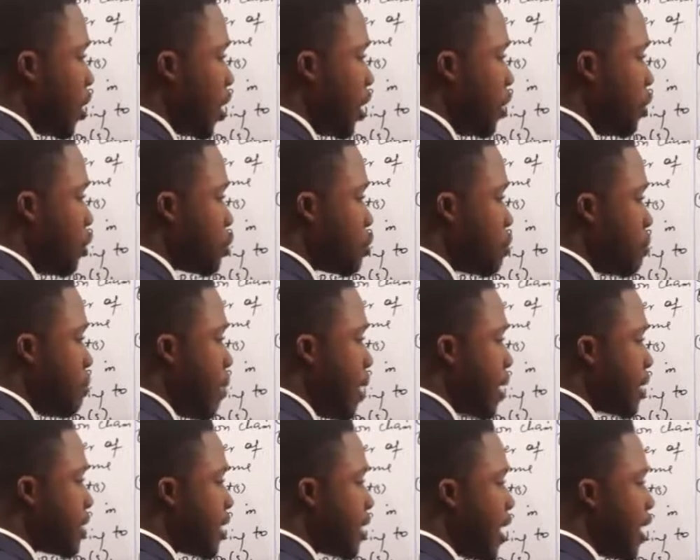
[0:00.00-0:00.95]
It doesn't
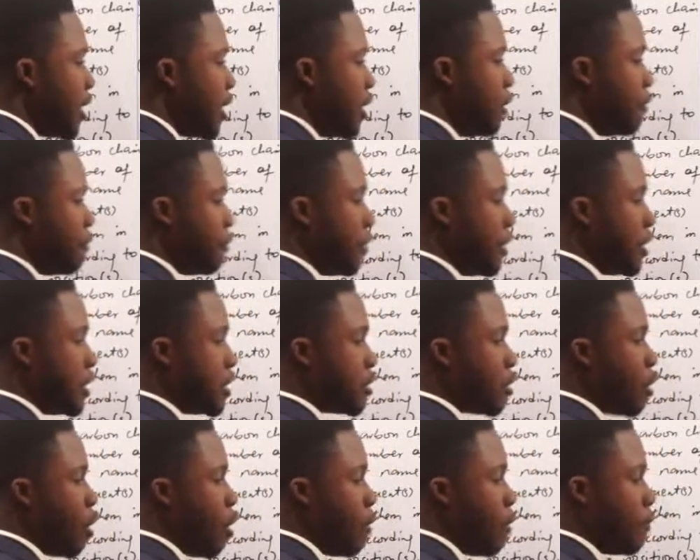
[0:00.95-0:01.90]
matter if it
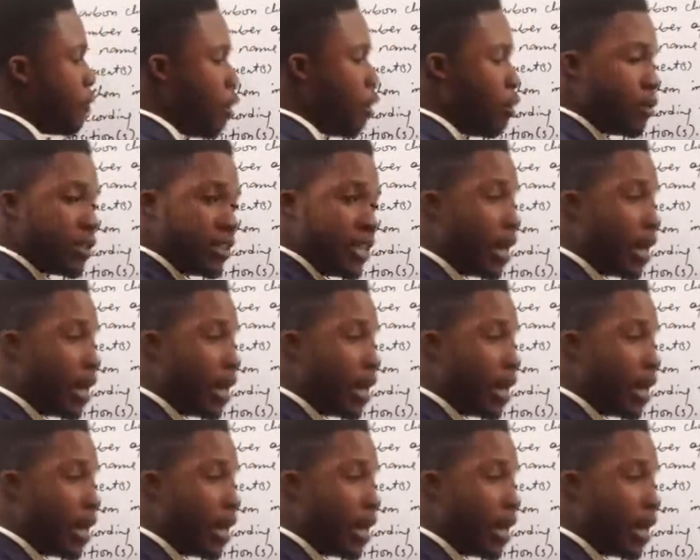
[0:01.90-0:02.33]
is up or